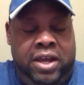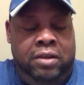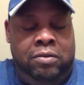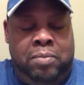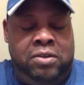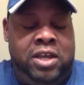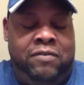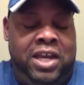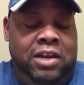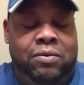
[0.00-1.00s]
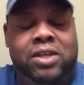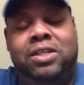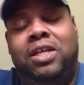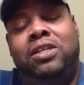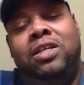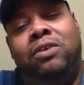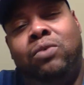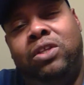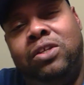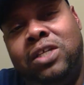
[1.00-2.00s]
supposed to have 80 residents and then
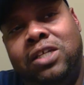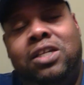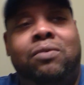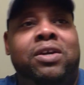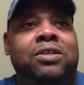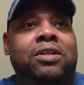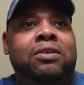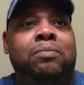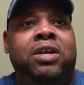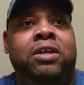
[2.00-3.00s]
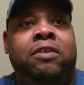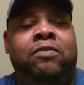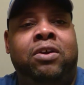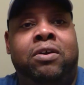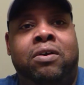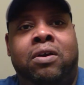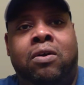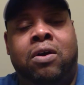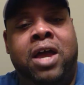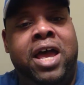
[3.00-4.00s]
went to 60 residents, but if there
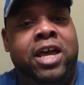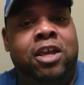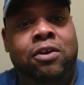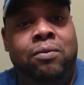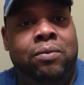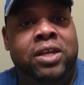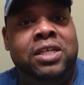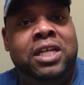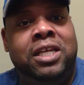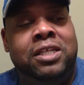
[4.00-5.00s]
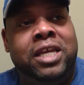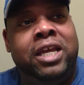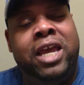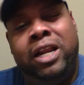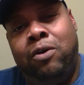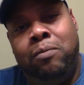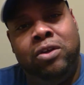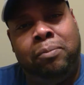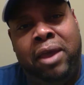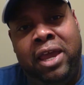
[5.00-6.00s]
are high acute residents, that kind of
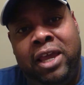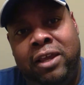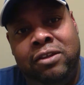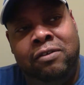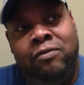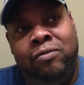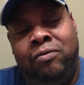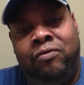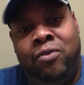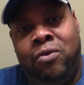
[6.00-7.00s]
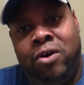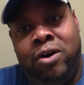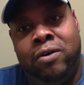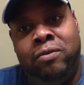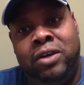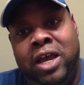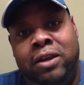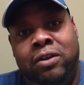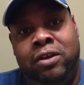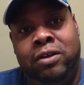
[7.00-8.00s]
almost pays for
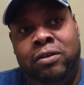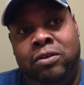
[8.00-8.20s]
not the